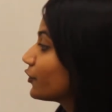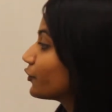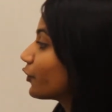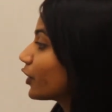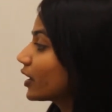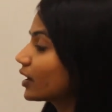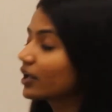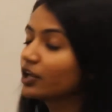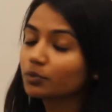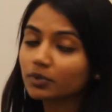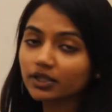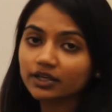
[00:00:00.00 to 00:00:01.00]
for
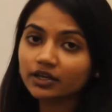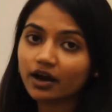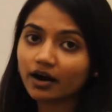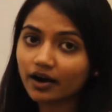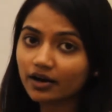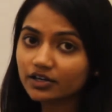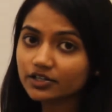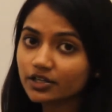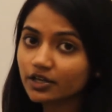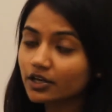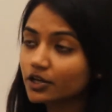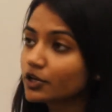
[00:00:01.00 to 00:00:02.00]
Humulin R.
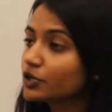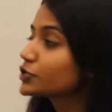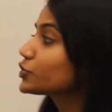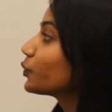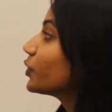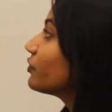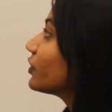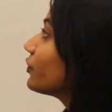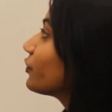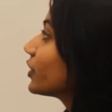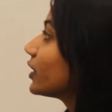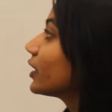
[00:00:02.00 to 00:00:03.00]
So we will
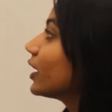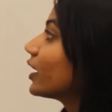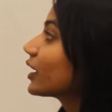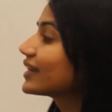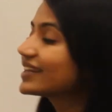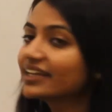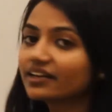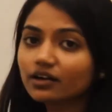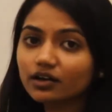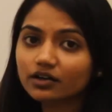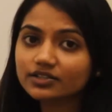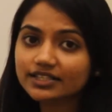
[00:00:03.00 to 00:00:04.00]
fill a
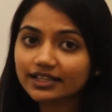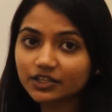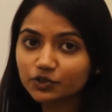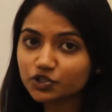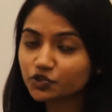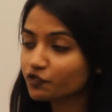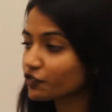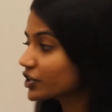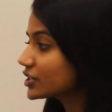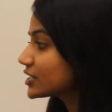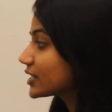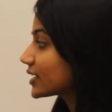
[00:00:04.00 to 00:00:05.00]
clear solution
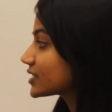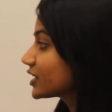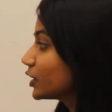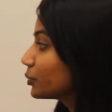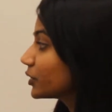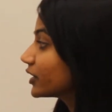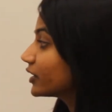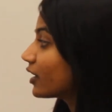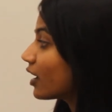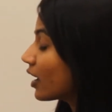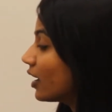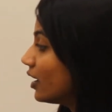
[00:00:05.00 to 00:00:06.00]
first, that's Humulin
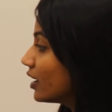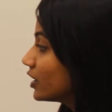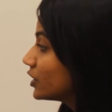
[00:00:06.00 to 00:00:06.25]
R.